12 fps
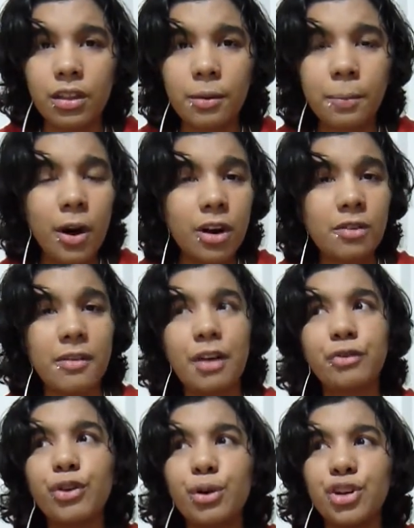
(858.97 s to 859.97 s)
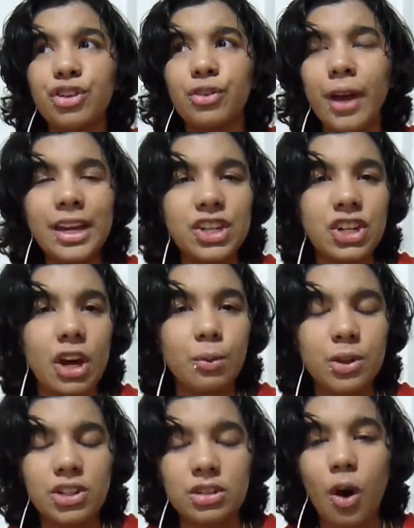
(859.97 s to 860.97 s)
They're part of
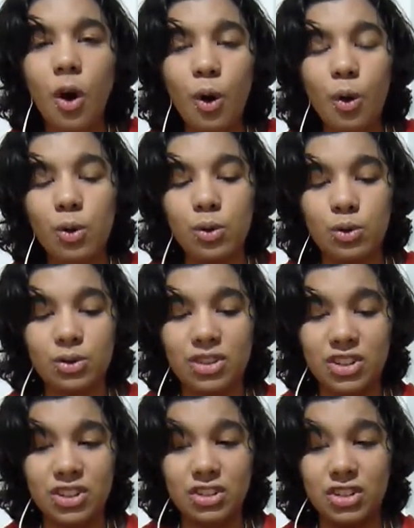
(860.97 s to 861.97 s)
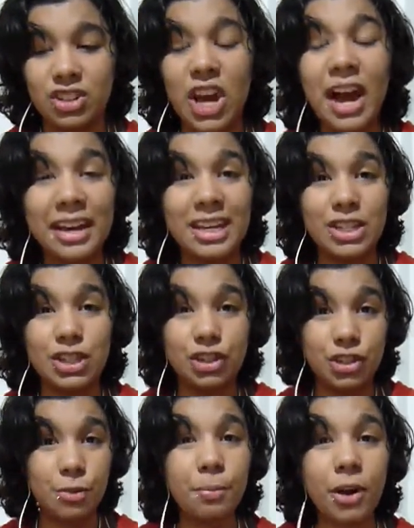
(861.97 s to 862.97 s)
Afro-Eurasia, which is a whole giant
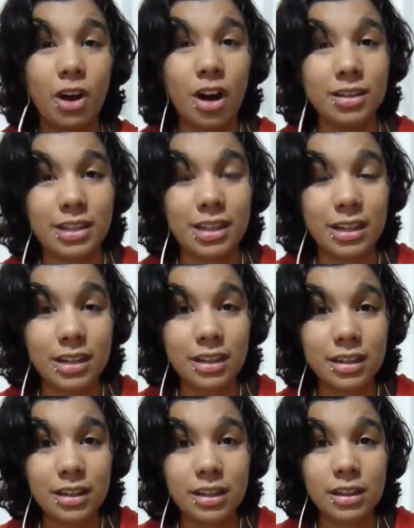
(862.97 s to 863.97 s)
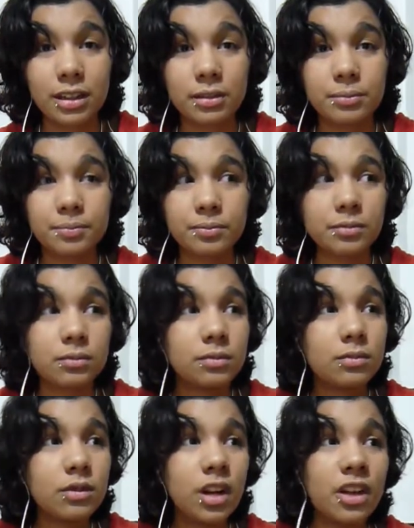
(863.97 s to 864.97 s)
supercontinent.
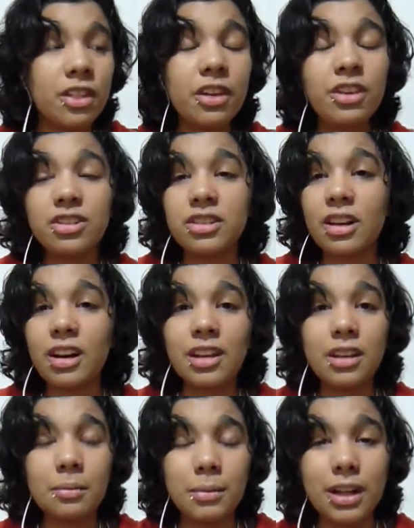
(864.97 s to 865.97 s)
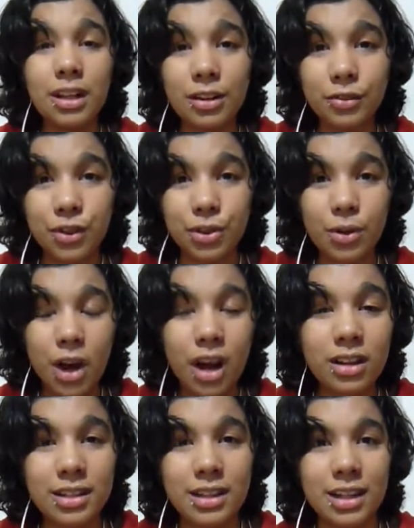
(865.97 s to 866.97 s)
They're stuck in the middle of 2
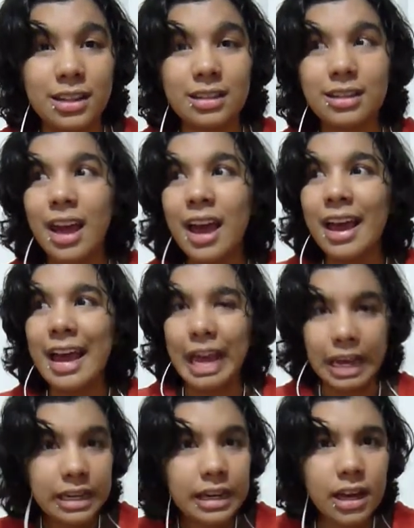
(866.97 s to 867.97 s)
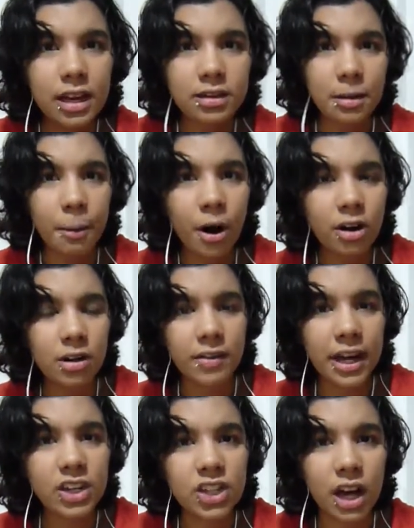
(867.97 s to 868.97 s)
continents. India is a part
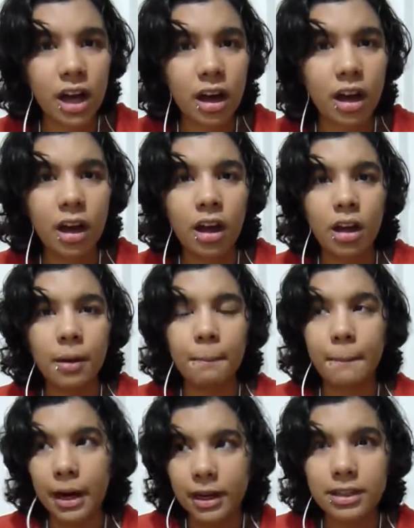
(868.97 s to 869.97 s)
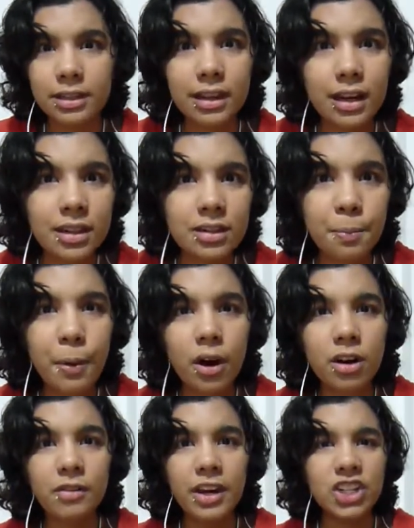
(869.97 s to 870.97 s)
of Asia. Pakistan is a
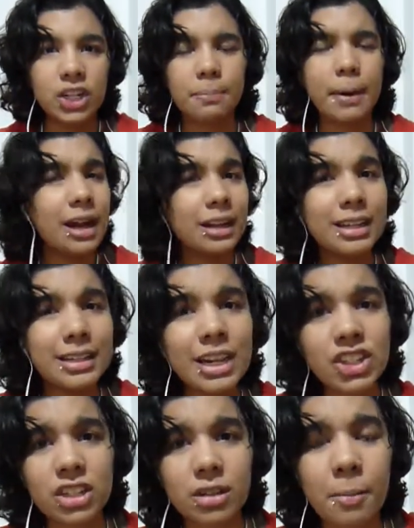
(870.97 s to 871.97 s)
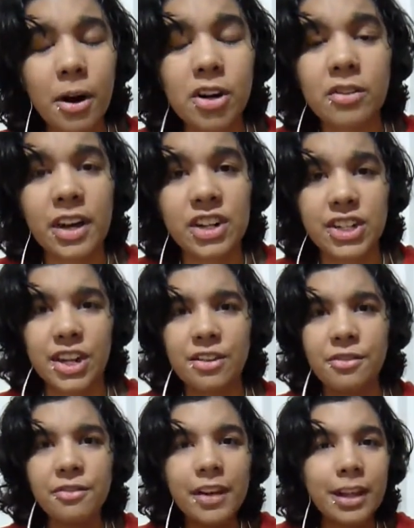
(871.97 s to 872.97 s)
part of Asia. Bangladesh is a part of Asia.
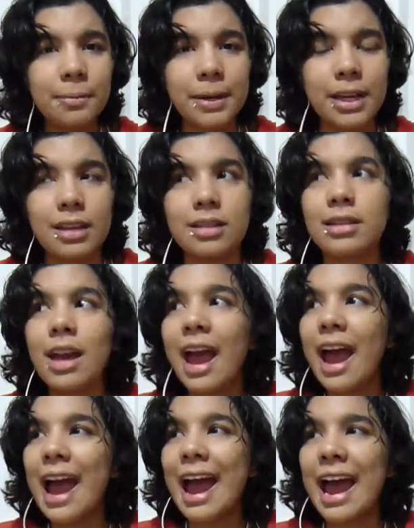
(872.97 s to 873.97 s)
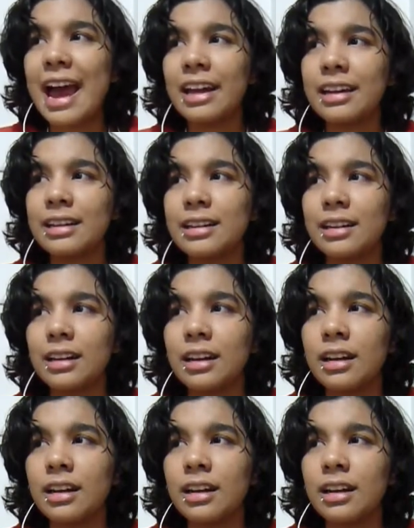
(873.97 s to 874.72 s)
The Philippines. And